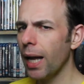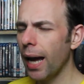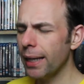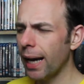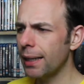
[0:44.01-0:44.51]

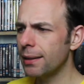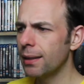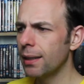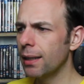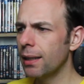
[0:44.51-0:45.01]
I had
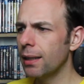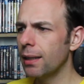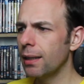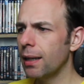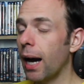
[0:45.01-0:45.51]

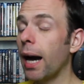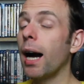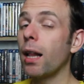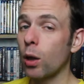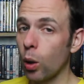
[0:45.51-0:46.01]

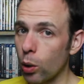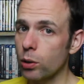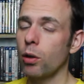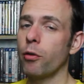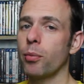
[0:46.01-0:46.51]
a
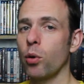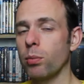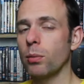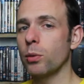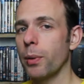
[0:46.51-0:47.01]
lot of
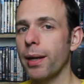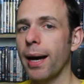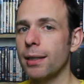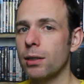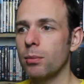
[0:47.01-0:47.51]
problems with
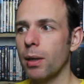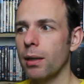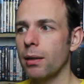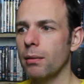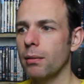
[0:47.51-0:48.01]
Handsome
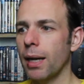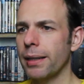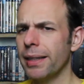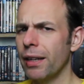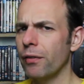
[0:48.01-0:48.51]

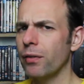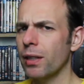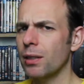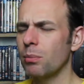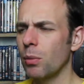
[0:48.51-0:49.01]
and
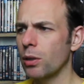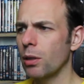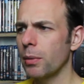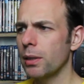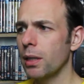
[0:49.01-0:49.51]
Netflix
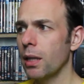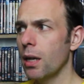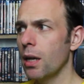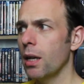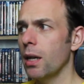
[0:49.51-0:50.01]
murder mystery.
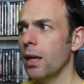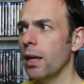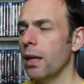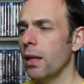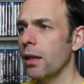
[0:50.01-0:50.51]

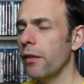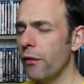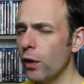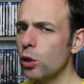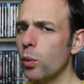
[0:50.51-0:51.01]
The
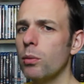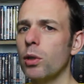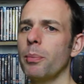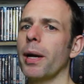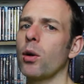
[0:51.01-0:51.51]
first one I'm
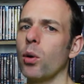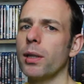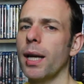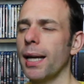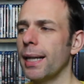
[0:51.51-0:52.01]
going to pick
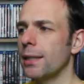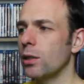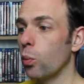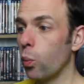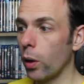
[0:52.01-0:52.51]
on
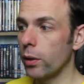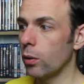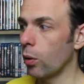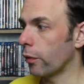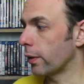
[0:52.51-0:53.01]
is the
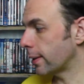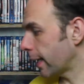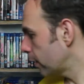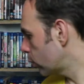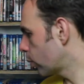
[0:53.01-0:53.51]
one of the
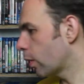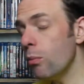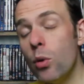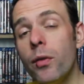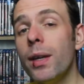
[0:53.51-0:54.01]
title. The
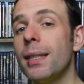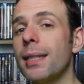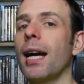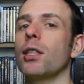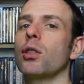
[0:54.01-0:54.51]
movie
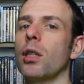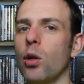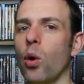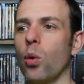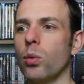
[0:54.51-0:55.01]
is actually
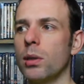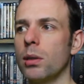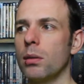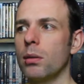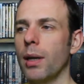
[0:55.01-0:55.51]
called
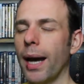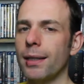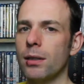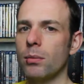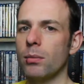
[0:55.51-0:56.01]

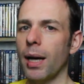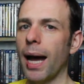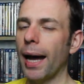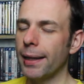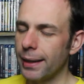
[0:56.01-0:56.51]
Handsome,
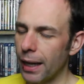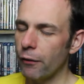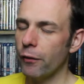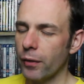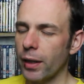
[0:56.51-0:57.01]
a
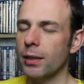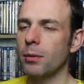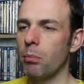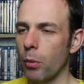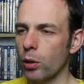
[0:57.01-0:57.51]

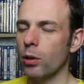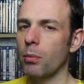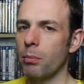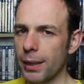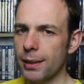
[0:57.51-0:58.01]
Netflix
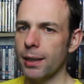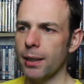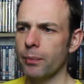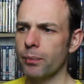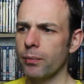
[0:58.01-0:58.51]
murder
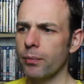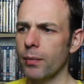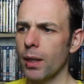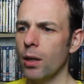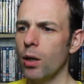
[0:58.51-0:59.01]
mystery,
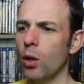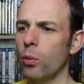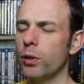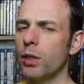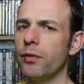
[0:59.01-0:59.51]

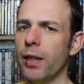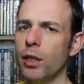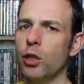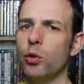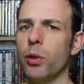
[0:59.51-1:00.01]
which is
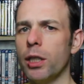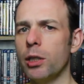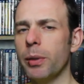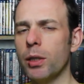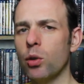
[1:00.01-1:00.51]
very
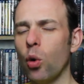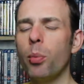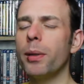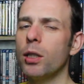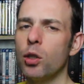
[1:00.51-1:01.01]
strange because the
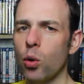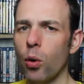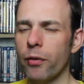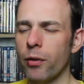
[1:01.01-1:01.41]
opening shot